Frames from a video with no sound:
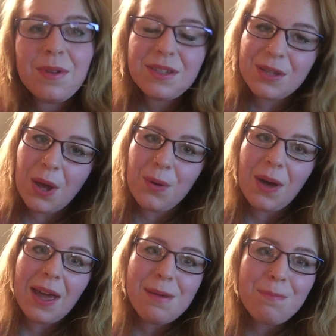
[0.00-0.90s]
So
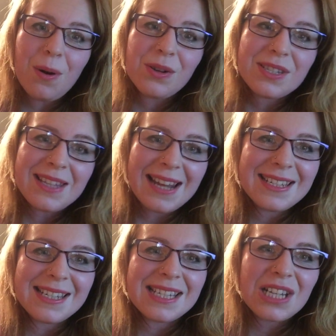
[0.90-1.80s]
a bog
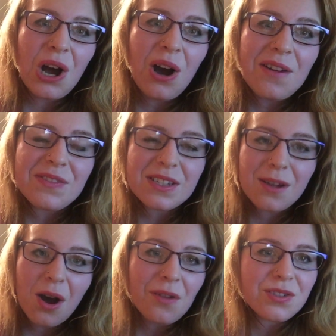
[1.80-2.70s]
standard scarf.
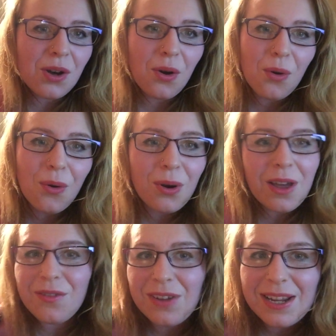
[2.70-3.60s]
Scarves are all
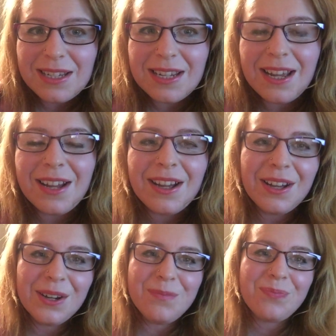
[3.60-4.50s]
over India,
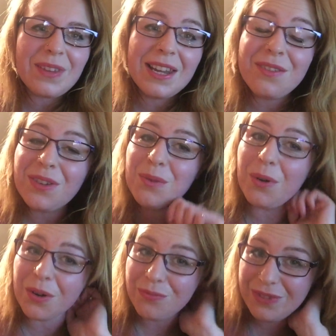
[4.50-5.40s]
and if you
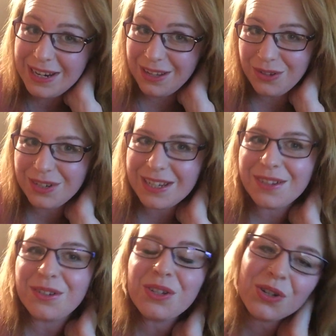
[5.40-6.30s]
want a really good
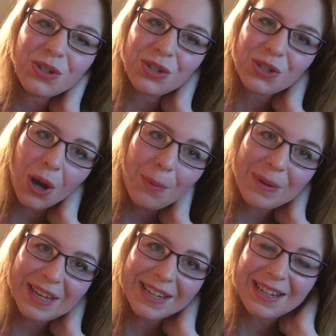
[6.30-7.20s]
deal, you should
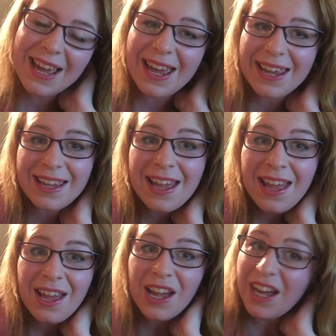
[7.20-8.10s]
shop in a
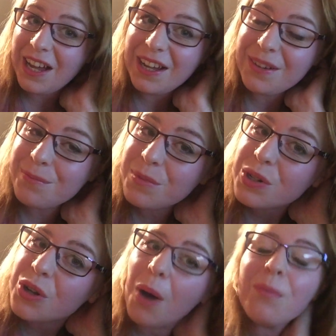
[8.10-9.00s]

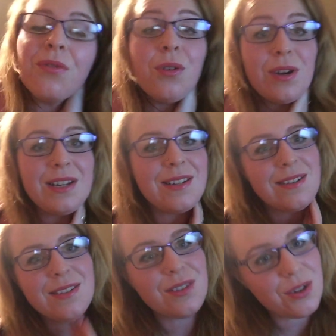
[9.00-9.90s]
shop for
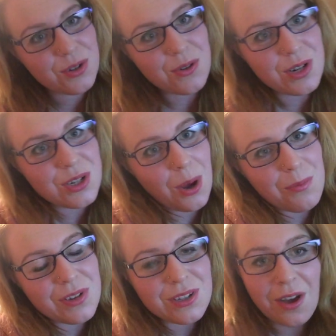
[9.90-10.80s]
Indians, not tourist
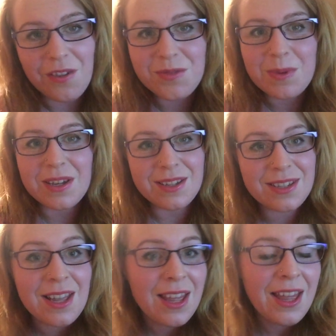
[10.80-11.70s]
shop for scarves, because